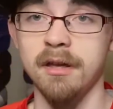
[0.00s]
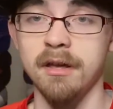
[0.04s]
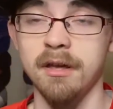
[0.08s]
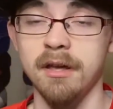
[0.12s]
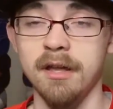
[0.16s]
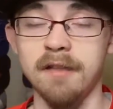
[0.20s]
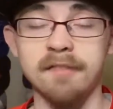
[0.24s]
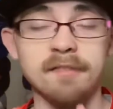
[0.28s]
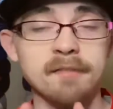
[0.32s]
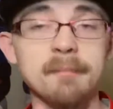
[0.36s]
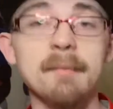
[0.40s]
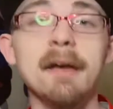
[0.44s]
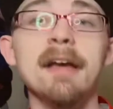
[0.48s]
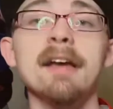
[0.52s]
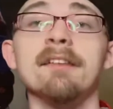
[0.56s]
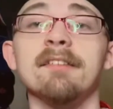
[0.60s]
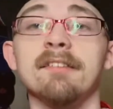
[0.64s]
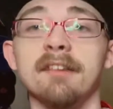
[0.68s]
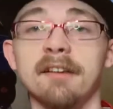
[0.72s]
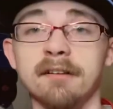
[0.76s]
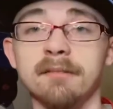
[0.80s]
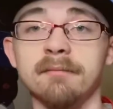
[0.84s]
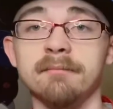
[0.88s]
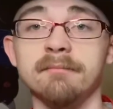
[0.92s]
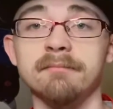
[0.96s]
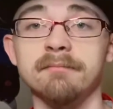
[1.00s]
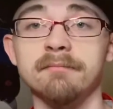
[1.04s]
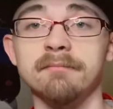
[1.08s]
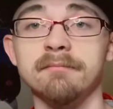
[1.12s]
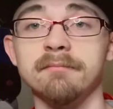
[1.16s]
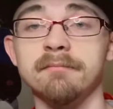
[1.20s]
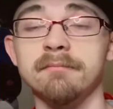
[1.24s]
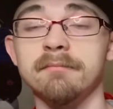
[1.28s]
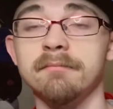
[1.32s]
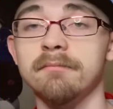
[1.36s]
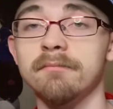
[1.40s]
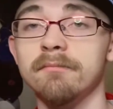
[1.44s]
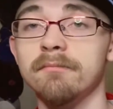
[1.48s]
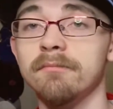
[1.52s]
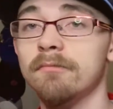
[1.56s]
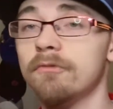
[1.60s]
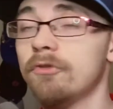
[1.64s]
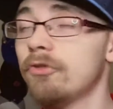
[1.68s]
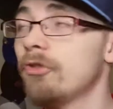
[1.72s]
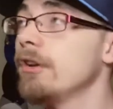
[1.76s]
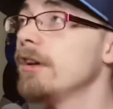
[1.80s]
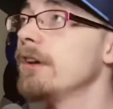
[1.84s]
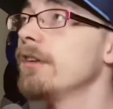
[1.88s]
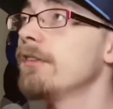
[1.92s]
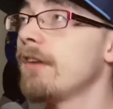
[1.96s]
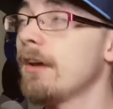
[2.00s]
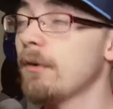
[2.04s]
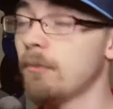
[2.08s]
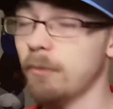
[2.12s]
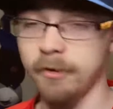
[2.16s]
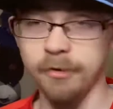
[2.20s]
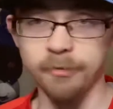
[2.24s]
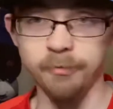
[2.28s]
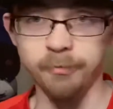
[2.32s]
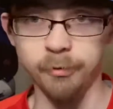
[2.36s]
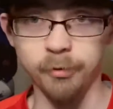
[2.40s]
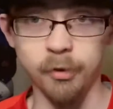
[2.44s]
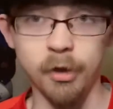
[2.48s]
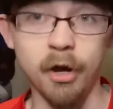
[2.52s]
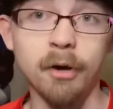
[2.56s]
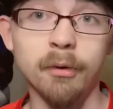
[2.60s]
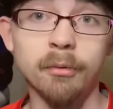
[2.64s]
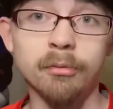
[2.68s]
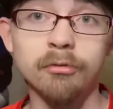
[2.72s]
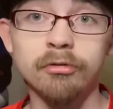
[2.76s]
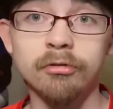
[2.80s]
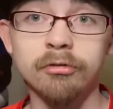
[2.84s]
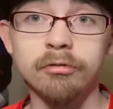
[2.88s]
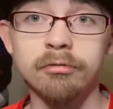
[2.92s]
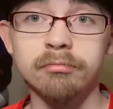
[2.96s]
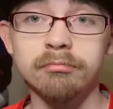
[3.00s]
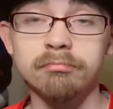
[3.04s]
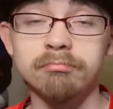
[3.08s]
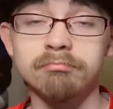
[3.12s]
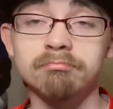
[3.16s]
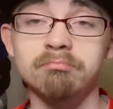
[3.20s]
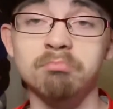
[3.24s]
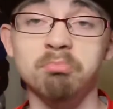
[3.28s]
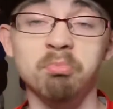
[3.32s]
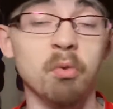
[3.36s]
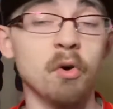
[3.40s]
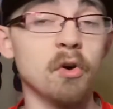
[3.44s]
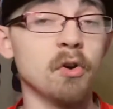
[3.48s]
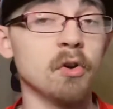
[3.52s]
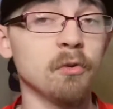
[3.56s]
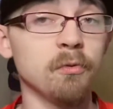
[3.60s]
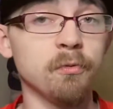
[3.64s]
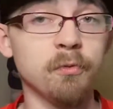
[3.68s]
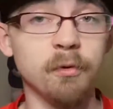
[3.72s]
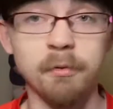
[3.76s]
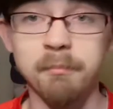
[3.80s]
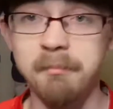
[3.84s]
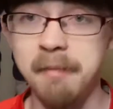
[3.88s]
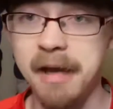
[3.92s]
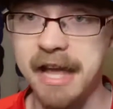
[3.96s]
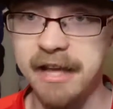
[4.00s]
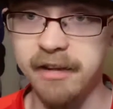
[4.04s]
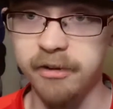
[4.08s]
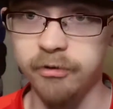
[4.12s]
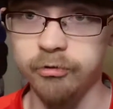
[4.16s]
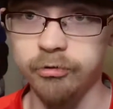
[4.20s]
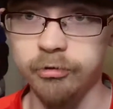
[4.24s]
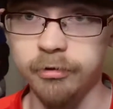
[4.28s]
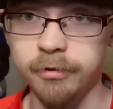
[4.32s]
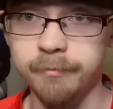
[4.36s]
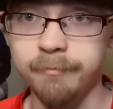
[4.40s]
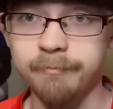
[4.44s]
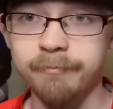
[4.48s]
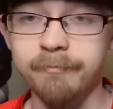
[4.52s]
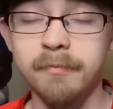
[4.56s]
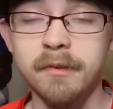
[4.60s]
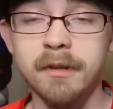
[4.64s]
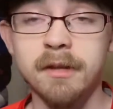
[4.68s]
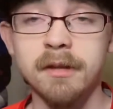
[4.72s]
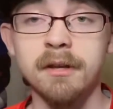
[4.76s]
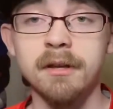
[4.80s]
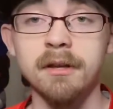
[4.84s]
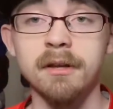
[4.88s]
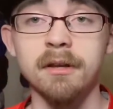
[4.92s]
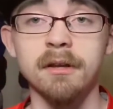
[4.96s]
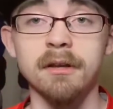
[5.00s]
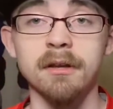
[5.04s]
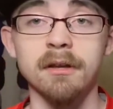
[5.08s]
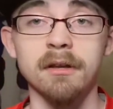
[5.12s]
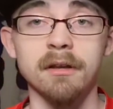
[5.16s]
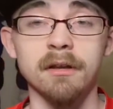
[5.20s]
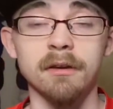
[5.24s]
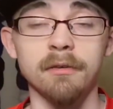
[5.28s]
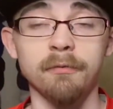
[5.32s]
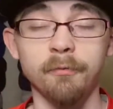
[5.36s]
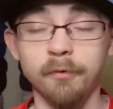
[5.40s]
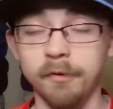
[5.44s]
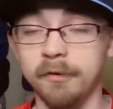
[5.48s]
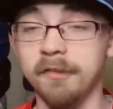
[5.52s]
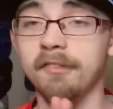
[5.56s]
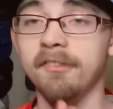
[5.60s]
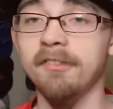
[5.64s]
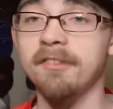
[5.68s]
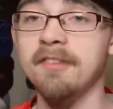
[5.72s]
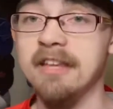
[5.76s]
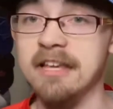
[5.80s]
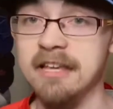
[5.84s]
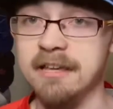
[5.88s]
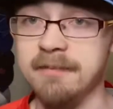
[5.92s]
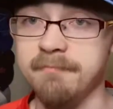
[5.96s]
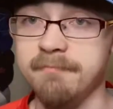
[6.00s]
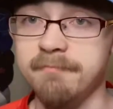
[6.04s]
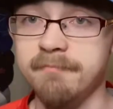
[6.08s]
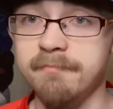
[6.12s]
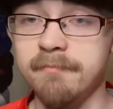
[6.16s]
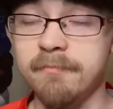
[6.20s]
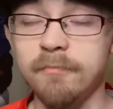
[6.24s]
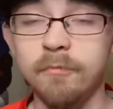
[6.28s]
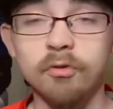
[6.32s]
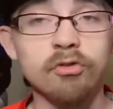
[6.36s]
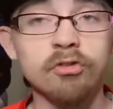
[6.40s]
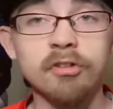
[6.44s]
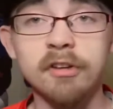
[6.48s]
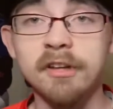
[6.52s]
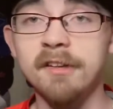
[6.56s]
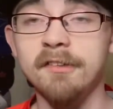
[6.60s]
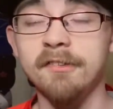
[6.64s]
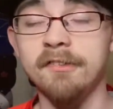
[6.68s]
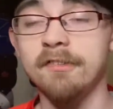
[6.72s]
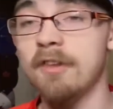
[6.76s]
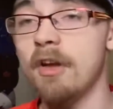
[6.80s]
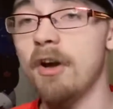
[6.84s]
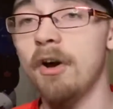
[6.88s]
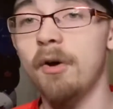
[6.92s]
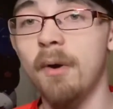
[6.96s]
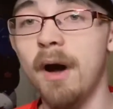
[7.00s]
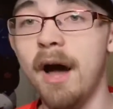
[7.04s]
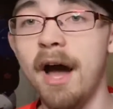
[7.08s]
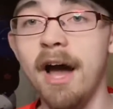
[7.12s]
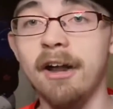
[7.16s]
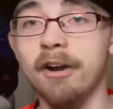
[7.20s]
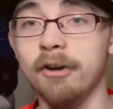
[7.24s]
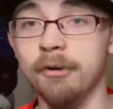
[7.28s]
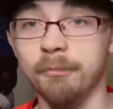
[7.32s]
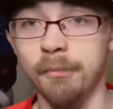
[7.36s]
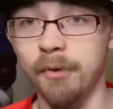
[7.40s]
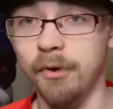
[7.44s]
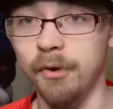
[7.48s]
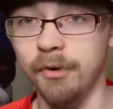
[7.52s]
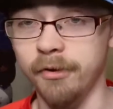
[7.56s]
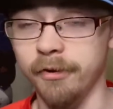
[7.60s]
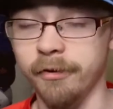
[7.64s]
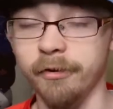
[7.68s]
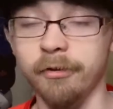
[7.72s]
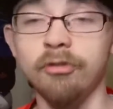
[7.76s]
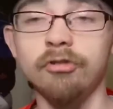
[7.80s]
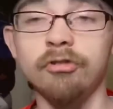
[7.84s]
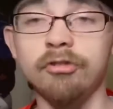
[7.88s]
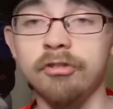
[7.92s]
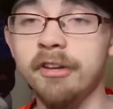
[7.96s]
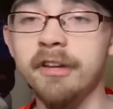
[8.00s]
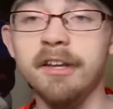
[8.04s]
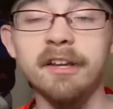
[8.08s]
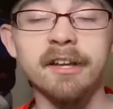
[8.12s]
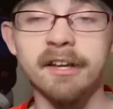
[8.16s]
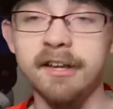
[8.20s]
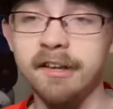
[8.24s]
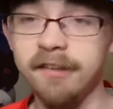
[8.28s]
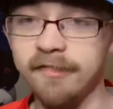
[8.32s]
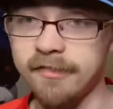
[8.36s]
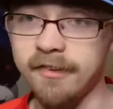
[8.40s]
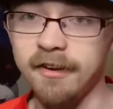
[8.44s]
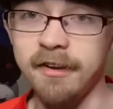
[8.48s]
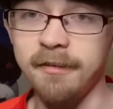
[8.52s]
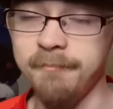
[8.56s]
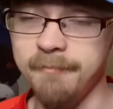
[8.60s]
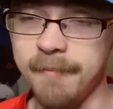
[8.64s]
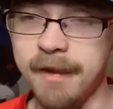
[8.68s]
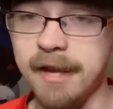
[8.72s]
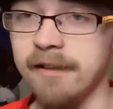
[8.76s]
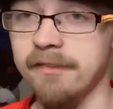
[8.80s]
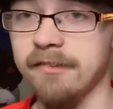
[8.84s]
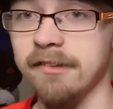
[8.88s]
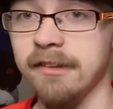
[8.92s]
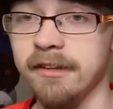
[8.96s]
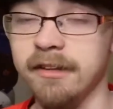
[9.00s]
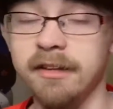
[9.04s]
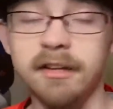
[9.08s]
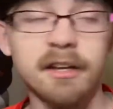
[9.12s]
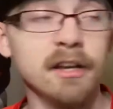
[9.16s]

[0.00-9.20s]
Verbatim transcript: It's amazing. She is a wonderful coach, wonderful manager for this team. She is no Heiner Moeller. She is amazing.